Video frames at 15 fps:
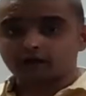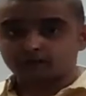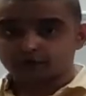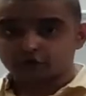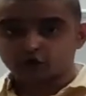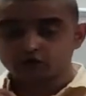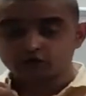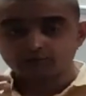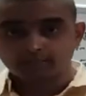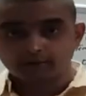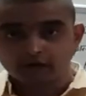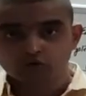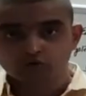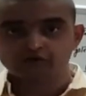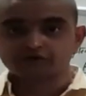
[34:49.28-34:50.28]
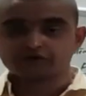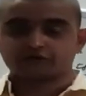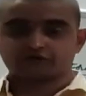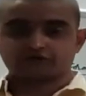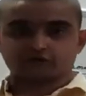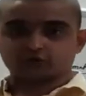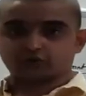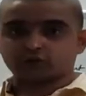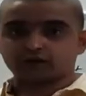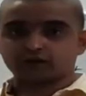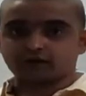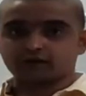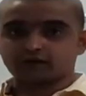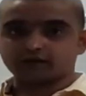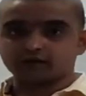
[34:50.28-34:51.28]
beyond the boundaries of your
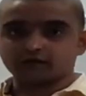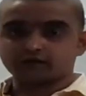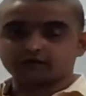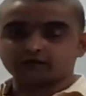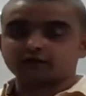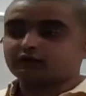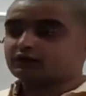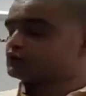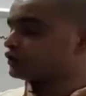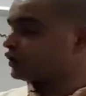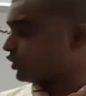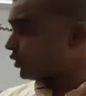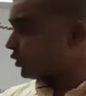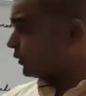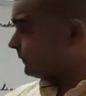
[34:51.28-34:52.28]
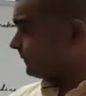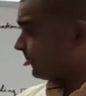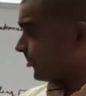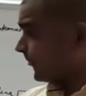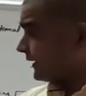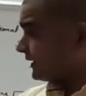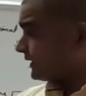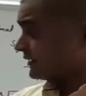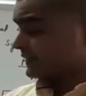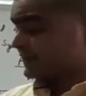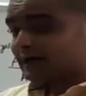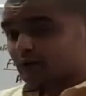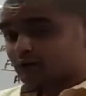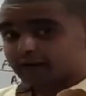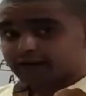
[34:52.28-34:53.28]
world. So
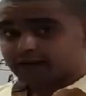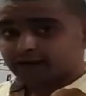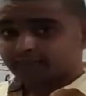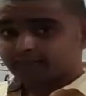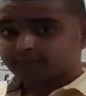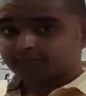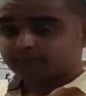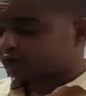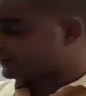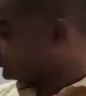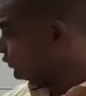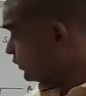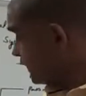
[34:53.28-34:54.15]
that way when you're